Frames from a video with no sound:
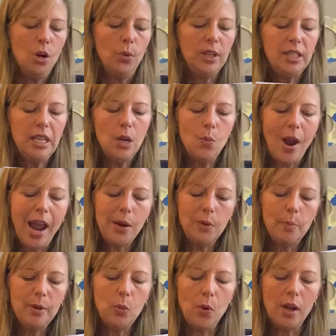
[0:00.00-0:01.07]
Christine Wang
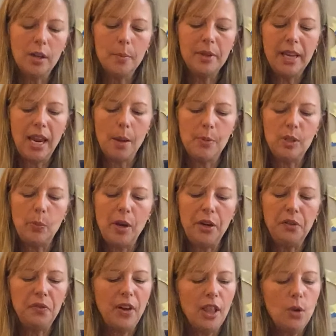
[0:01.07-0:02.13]
will be welcomed to campus by
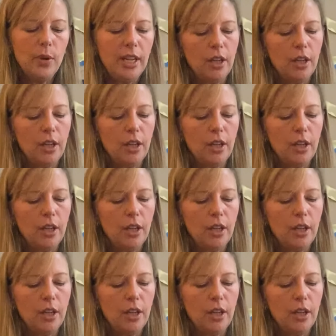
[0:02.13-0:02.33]
her fellow